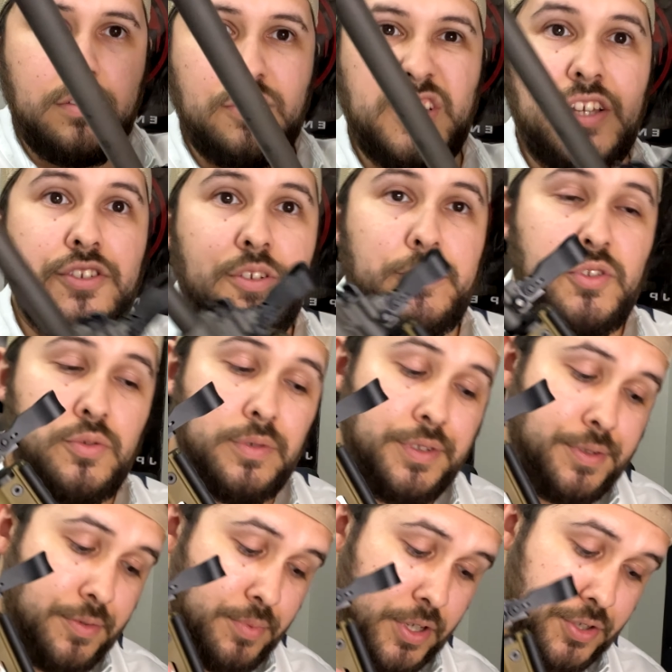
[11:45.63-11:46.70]
Changing between
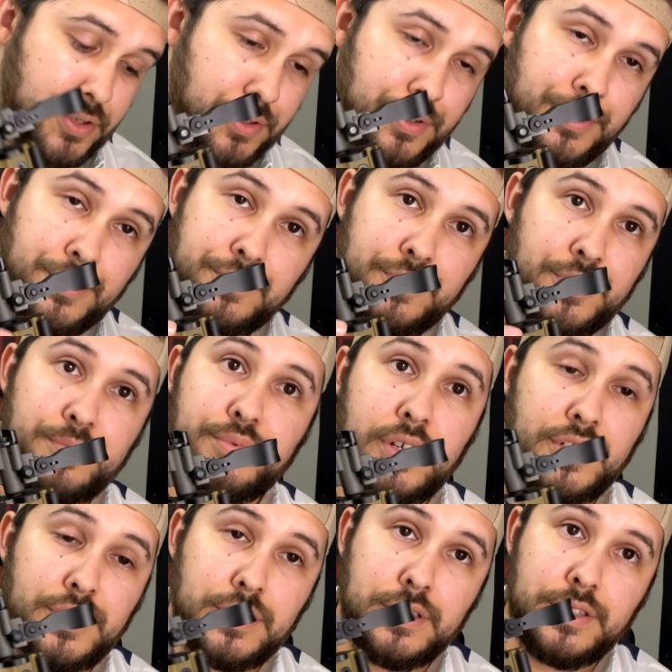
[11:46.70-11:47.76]
the pressures for
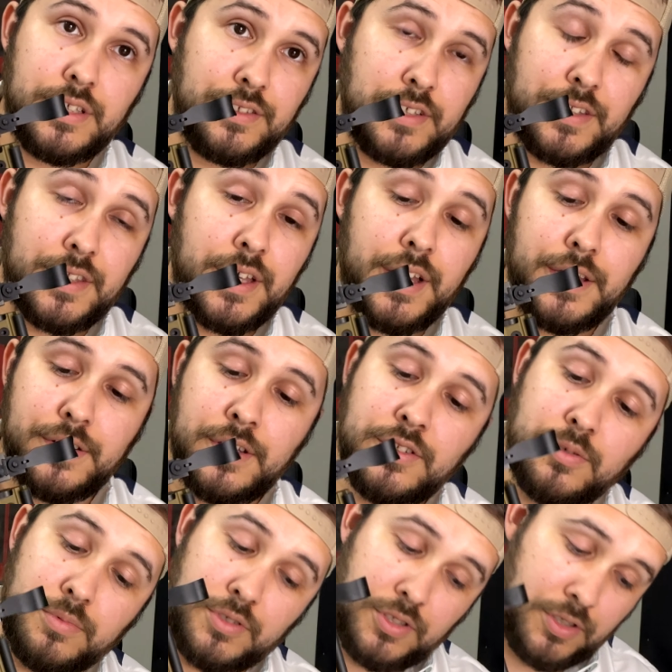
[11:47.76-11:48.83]
suppression, things like that.
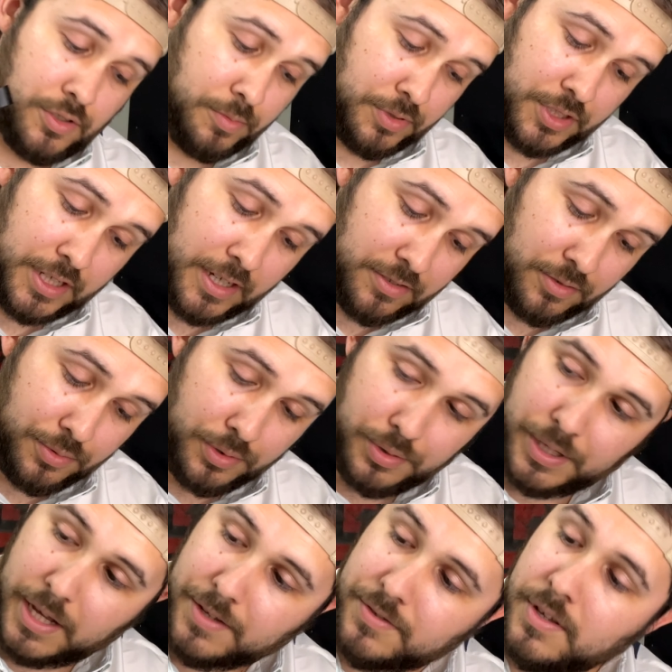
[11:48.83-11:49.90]
Too much, too much gas, too little
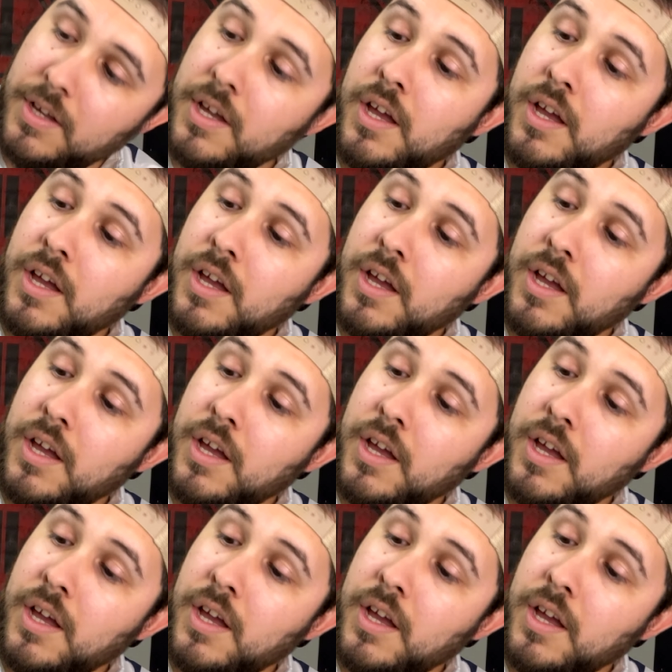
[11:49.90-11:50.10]
gas.